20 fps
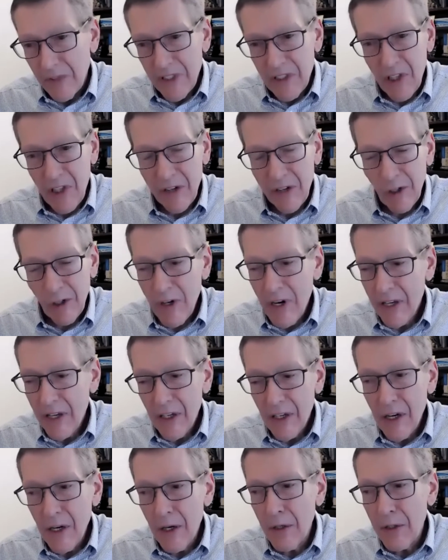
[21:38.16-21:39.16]
7 or 8
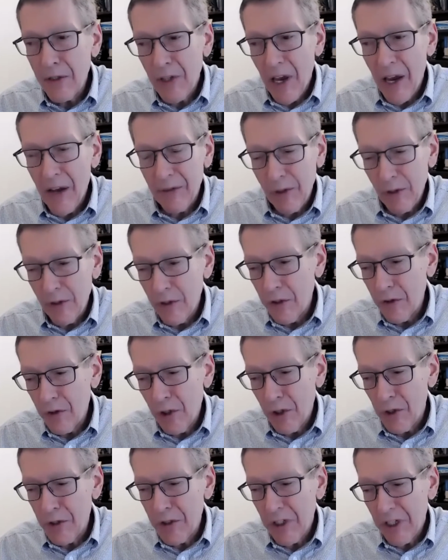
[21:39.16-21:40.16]
years after New
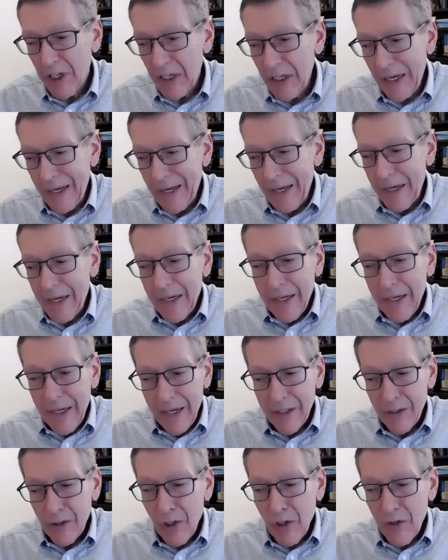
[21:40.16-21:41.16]
Jersey.
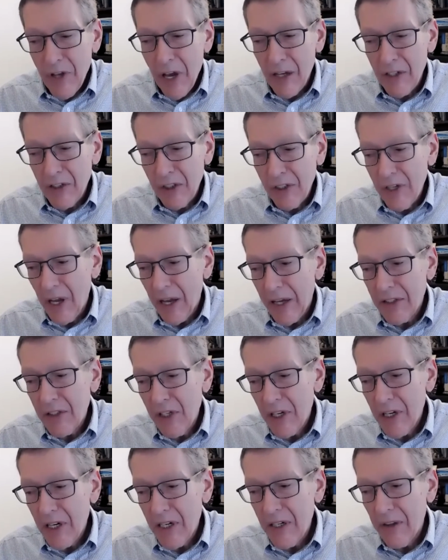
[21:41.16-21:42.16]
In
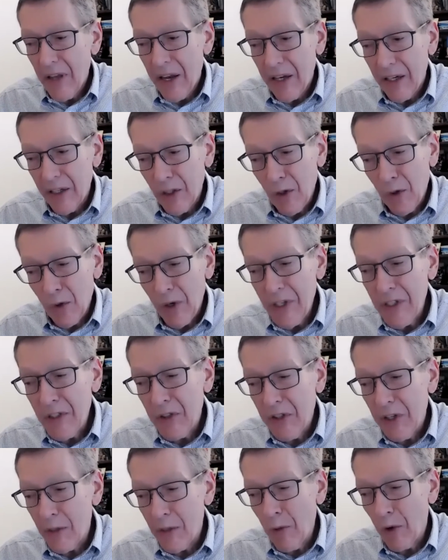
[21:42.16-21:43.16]
2019, they increased
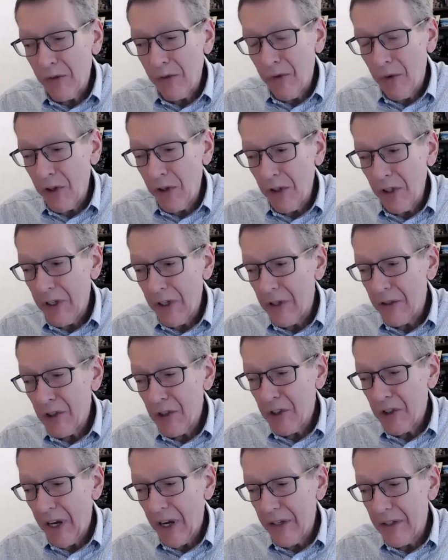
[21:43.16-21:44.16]
their portfolio
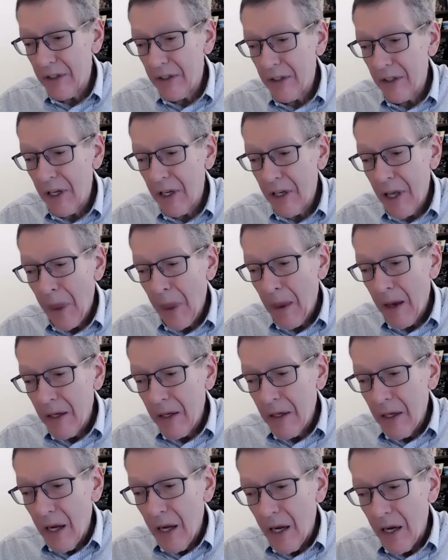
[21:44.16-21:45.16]
standard
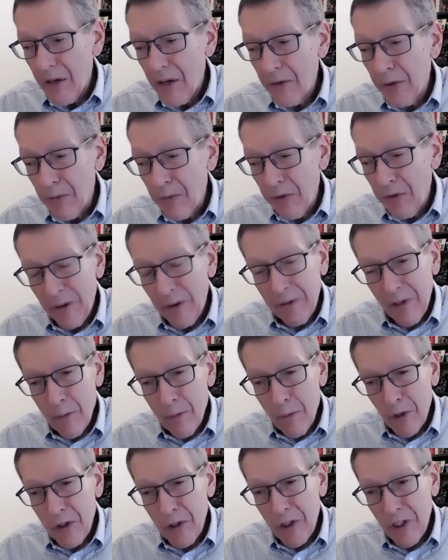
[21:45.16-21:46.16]
from
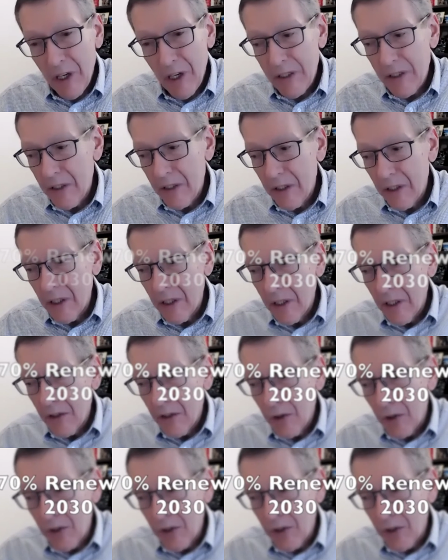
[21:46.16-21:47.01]
50% to